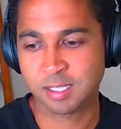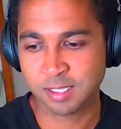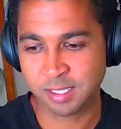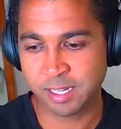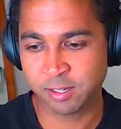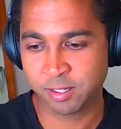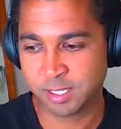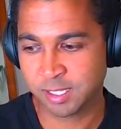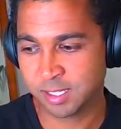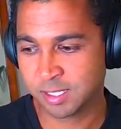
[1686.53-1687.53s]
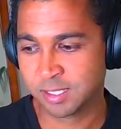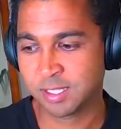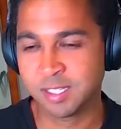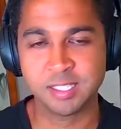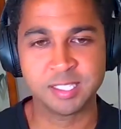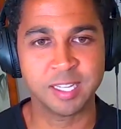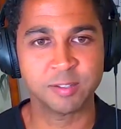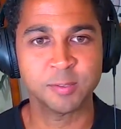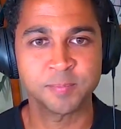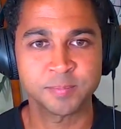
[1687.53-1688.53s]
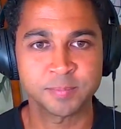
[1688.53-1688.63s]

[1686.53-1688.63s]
later in the cycle?